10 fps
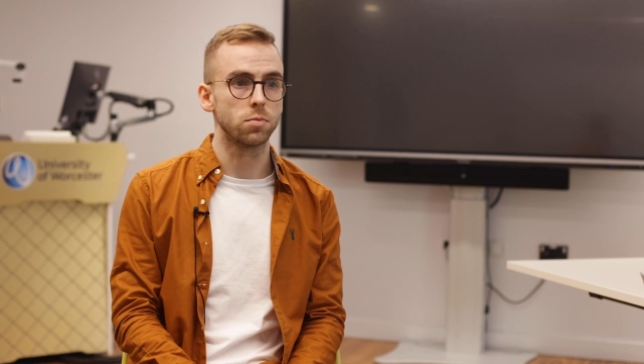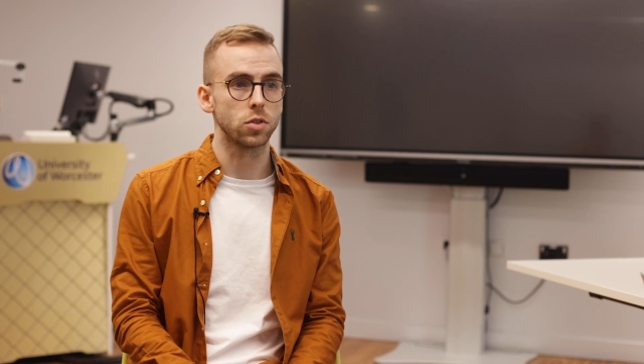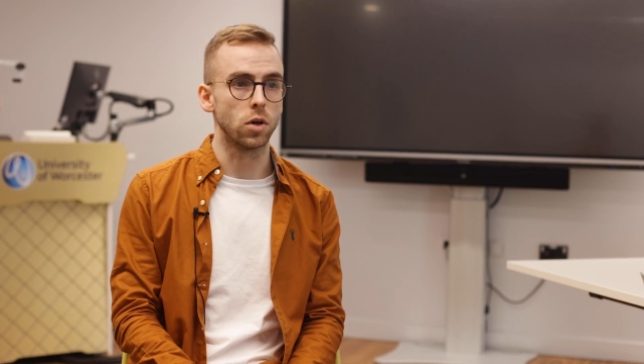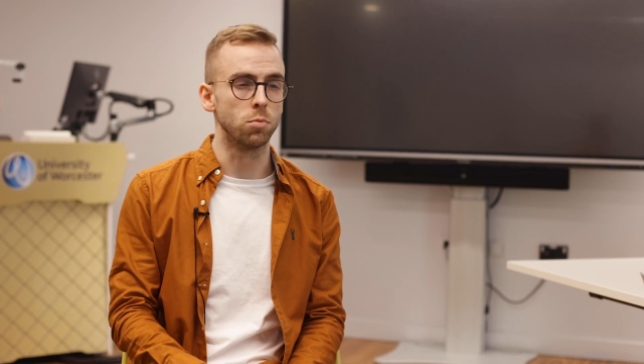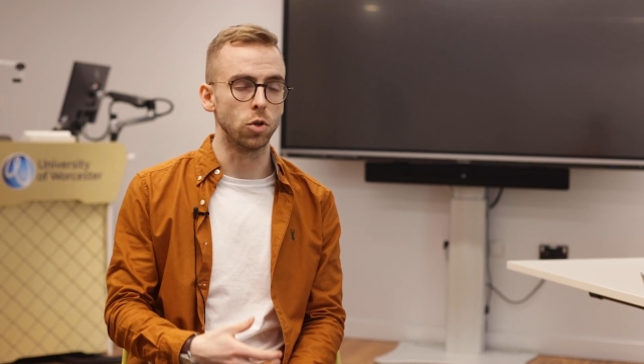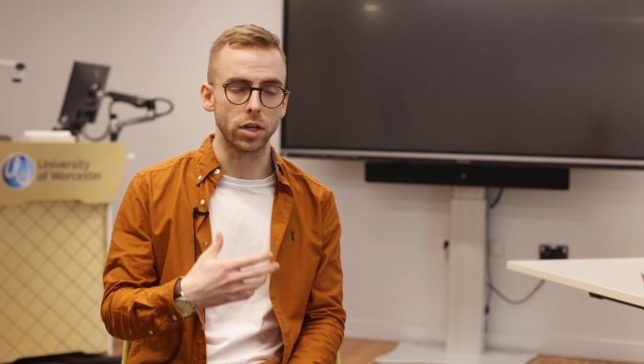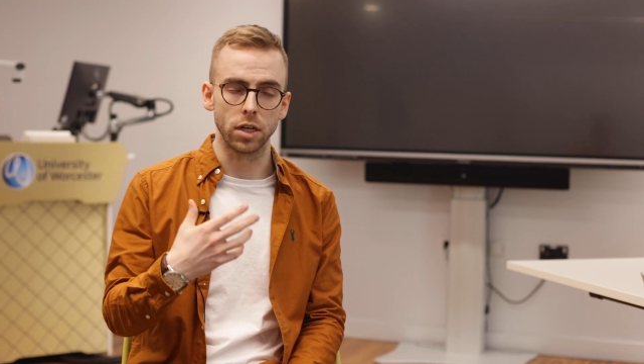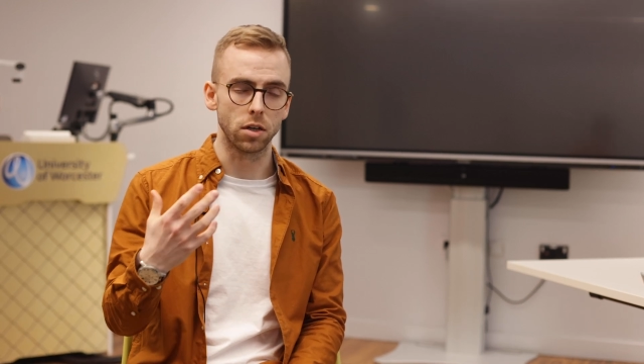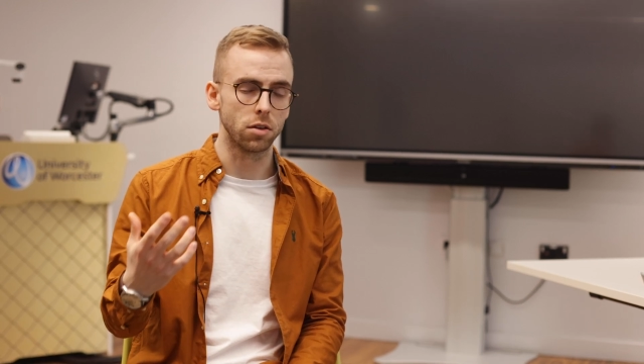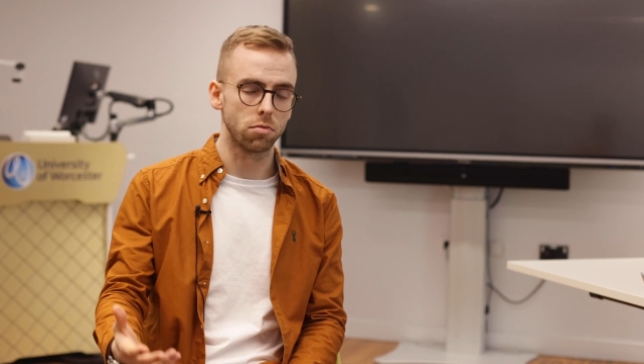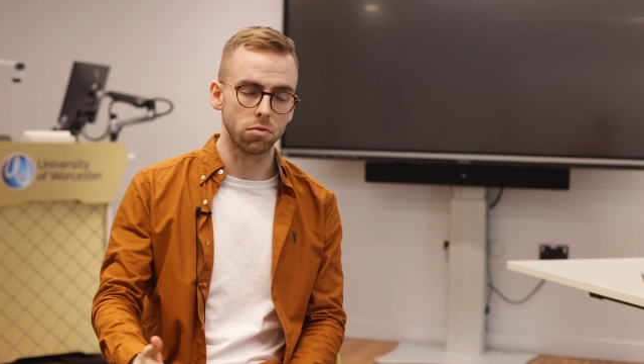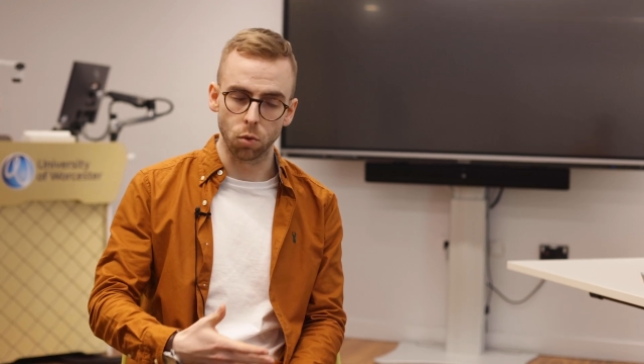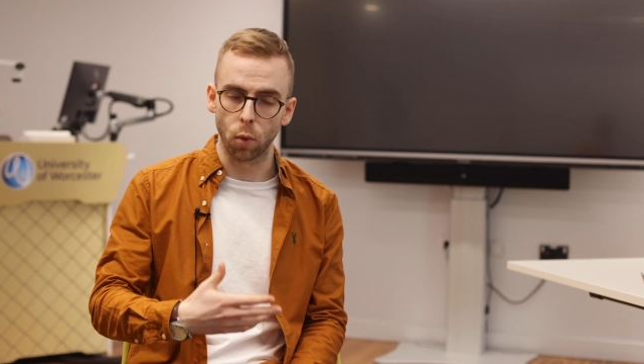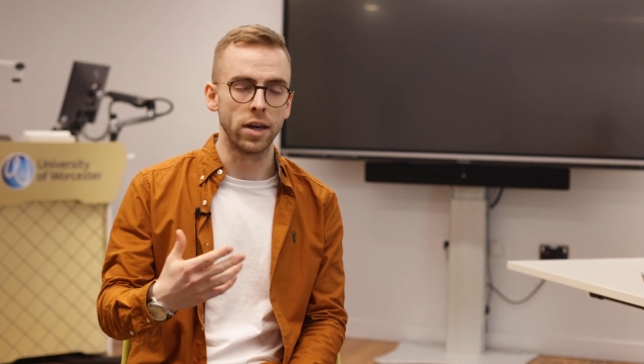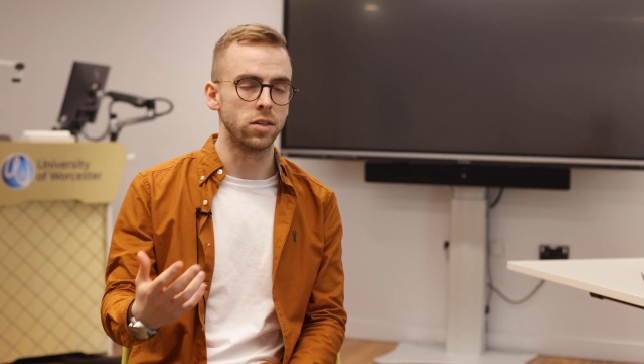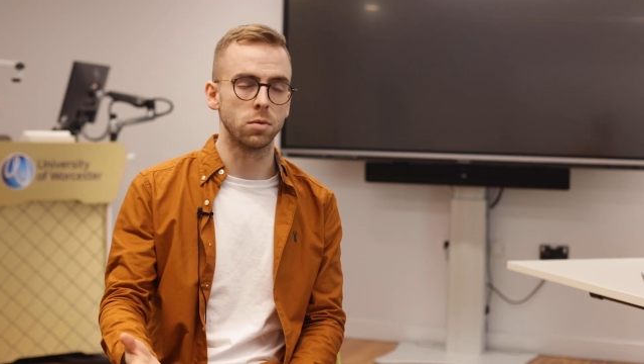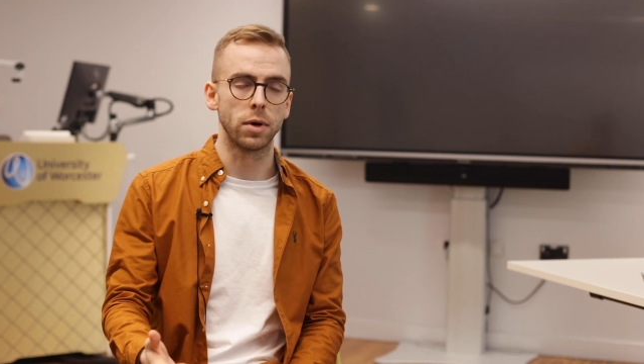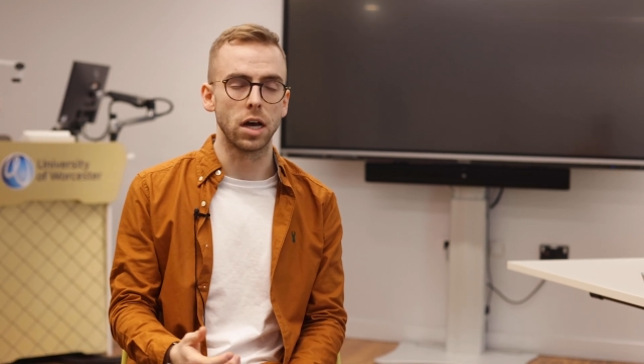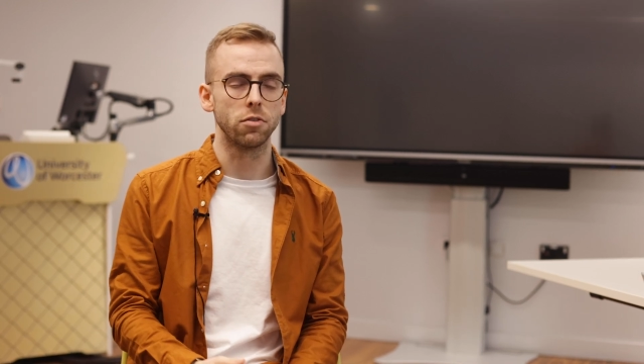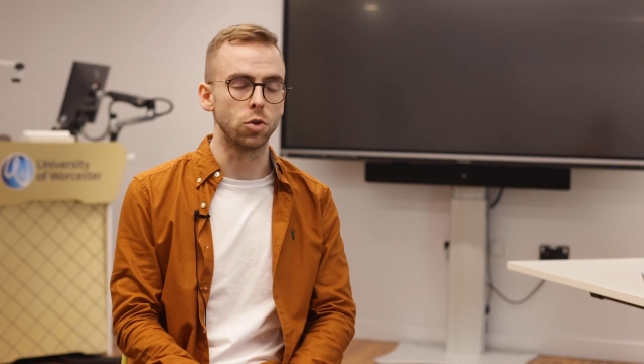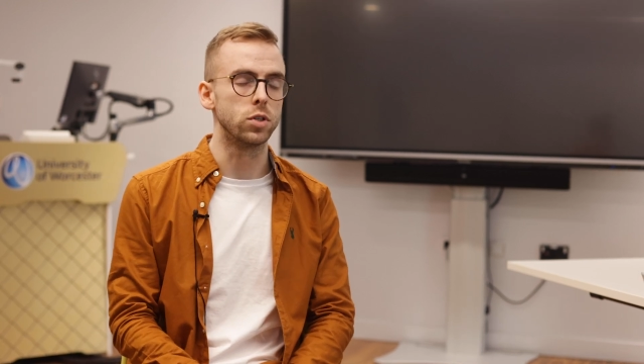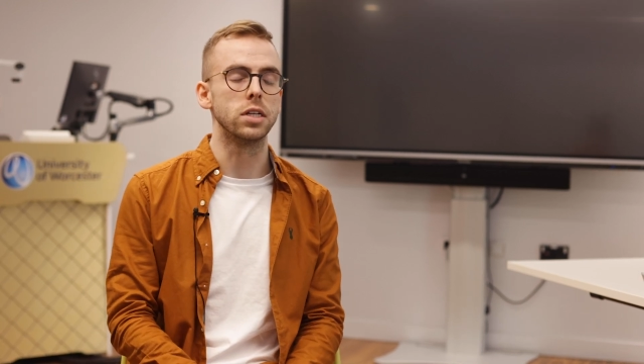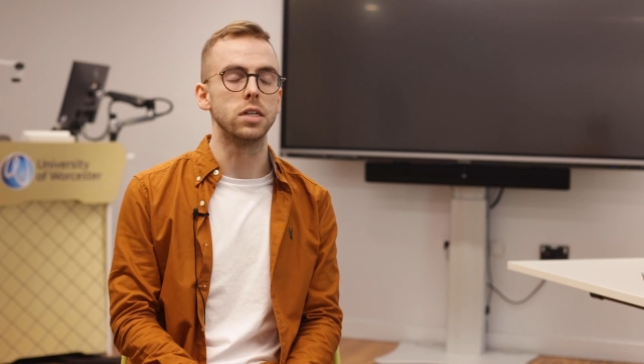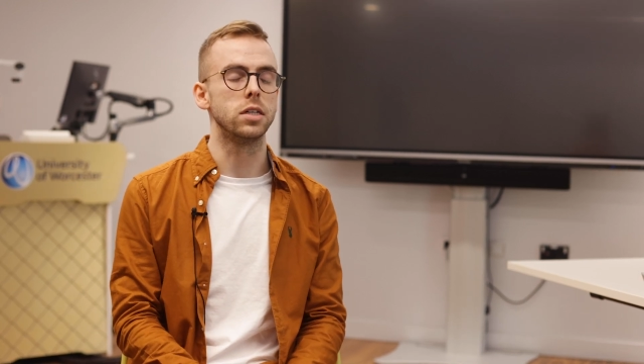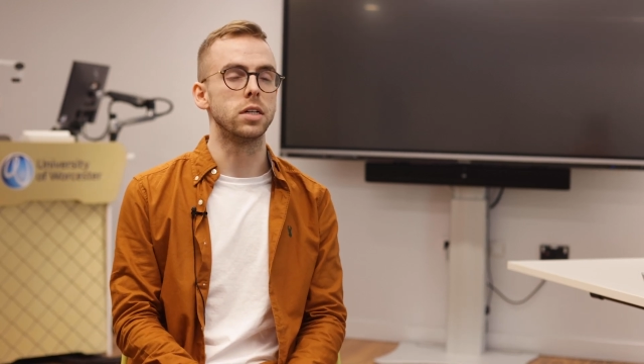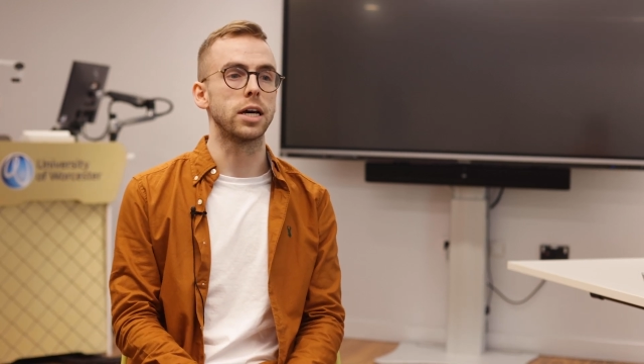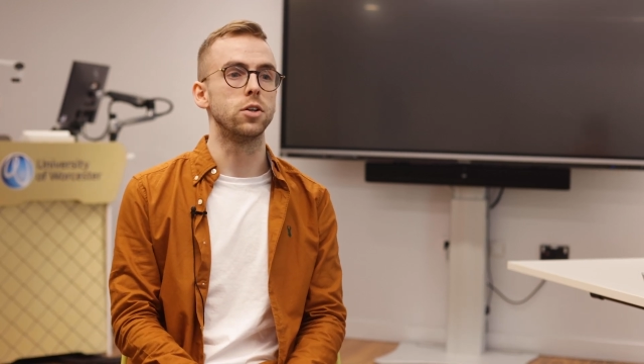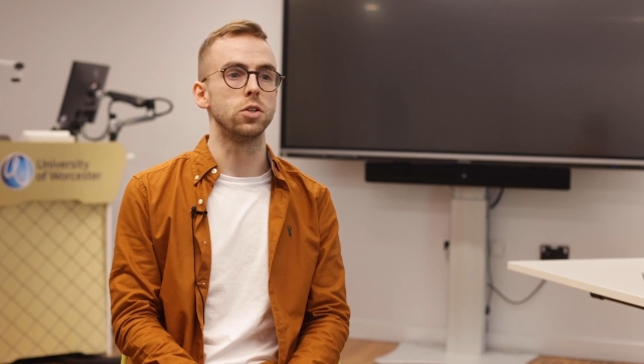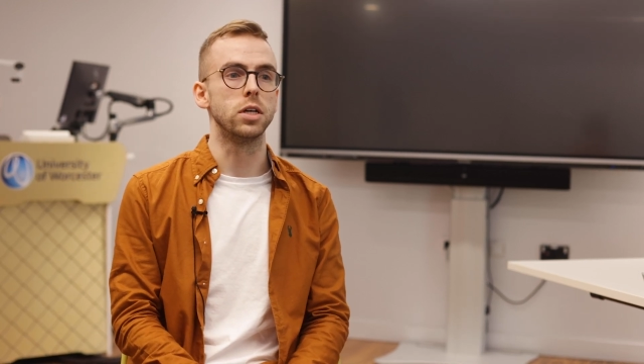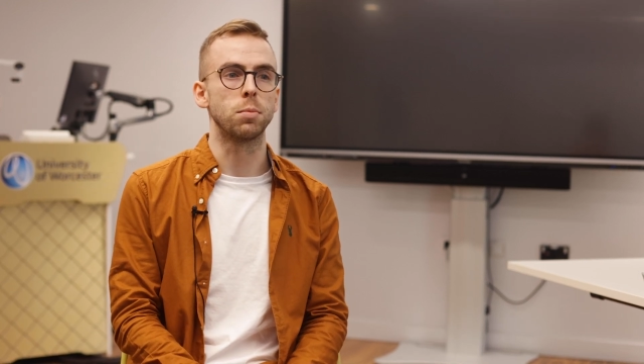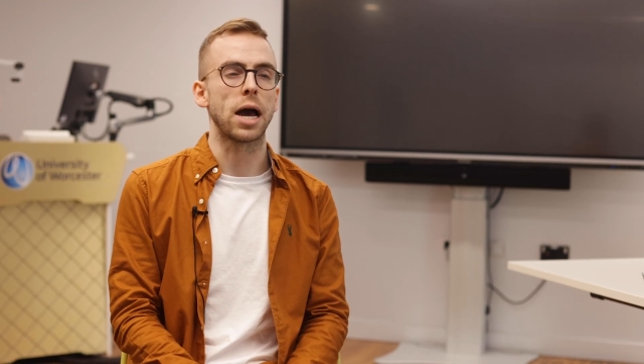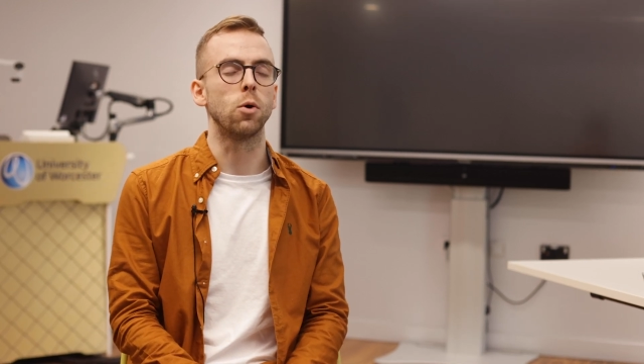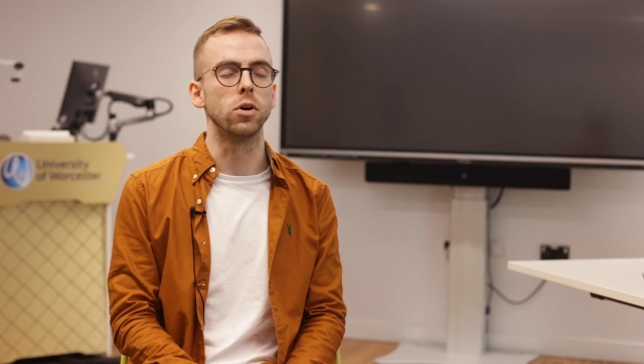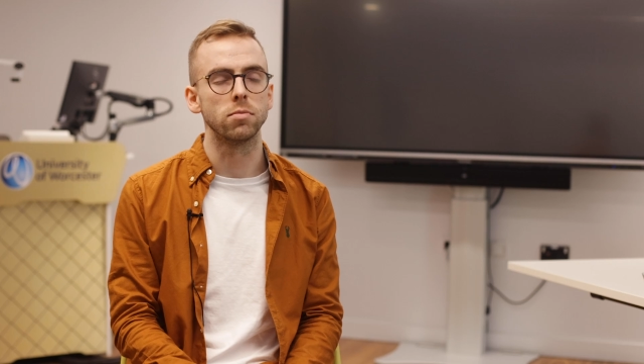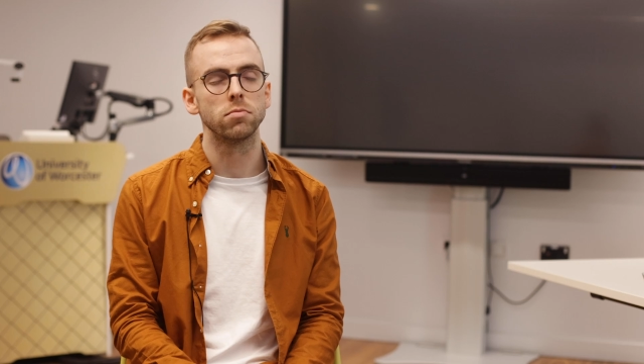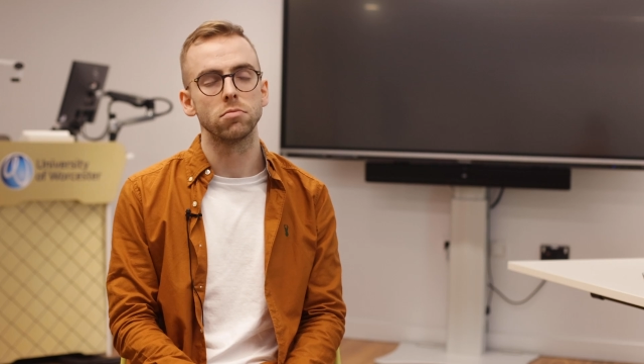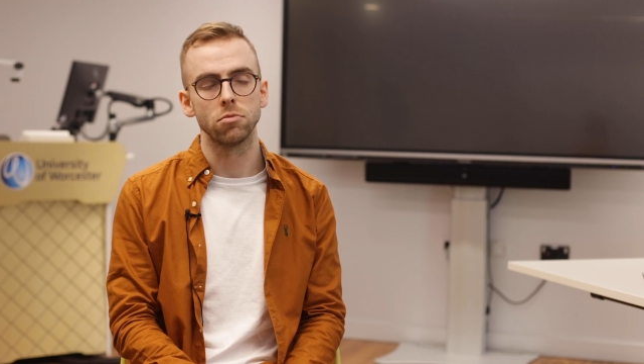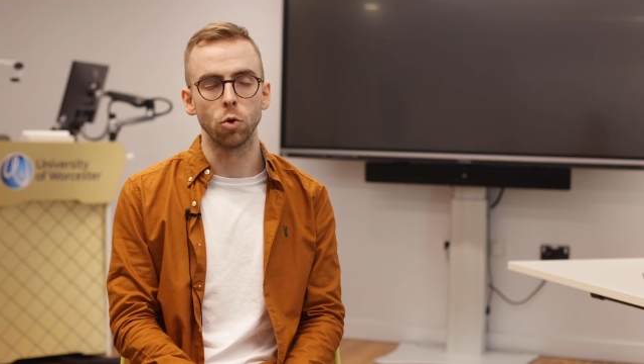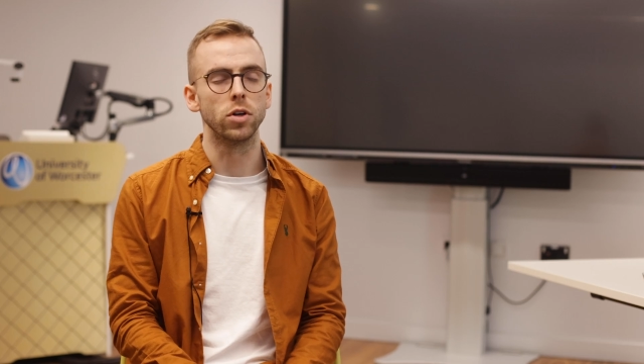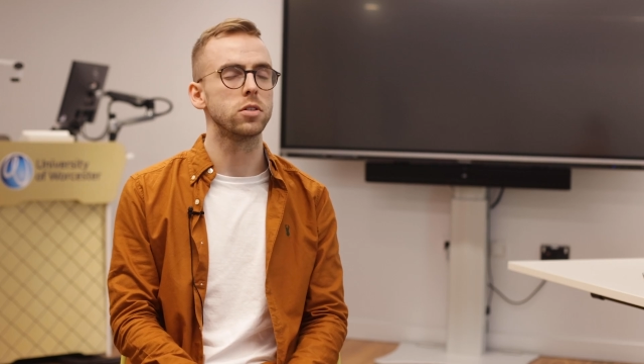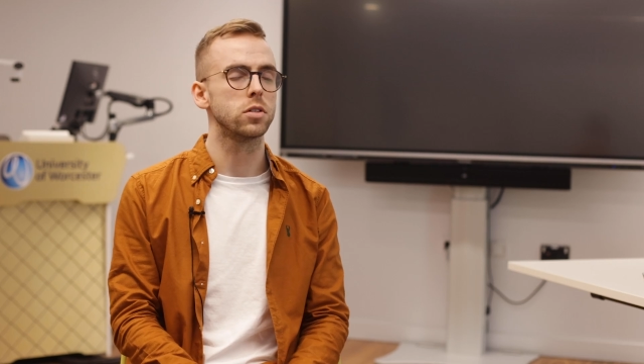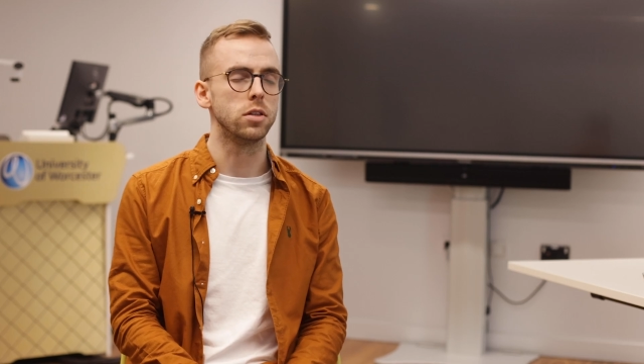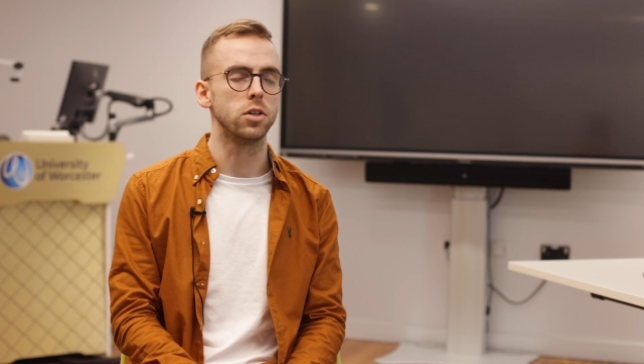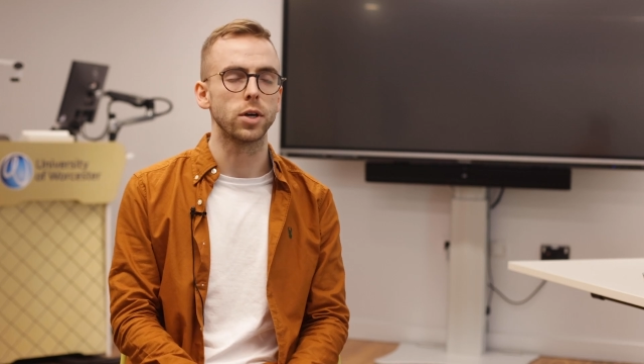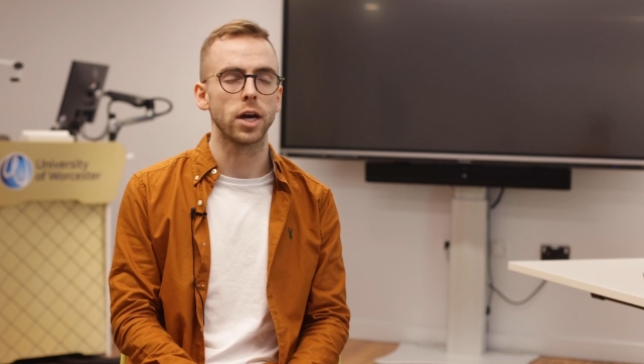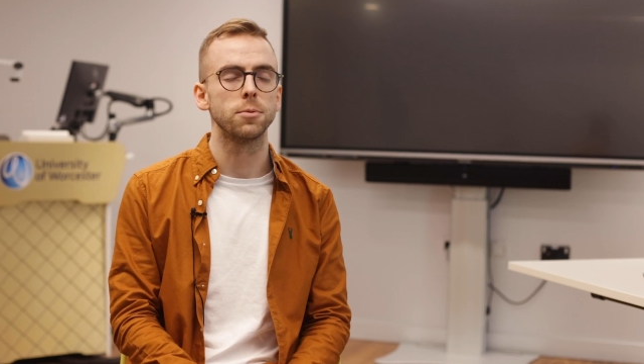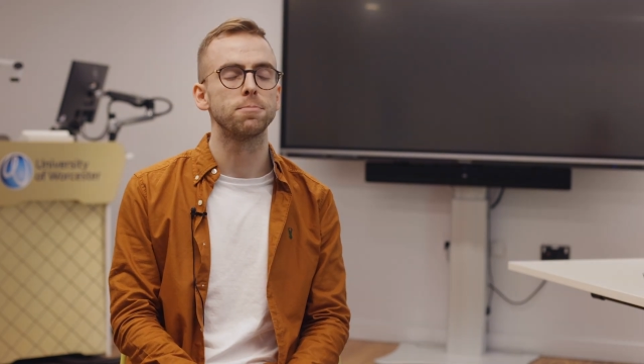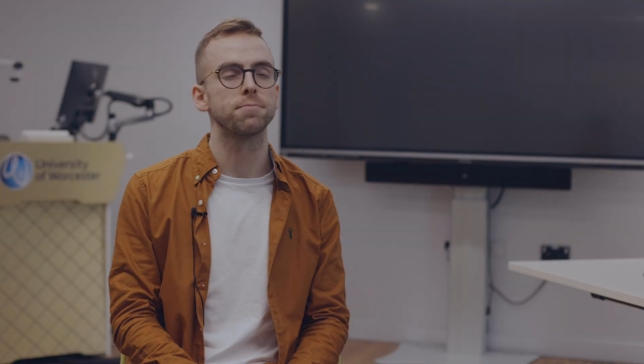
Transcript: So I'm looking at the ways it may have utility and how to empower lawyers in the UK.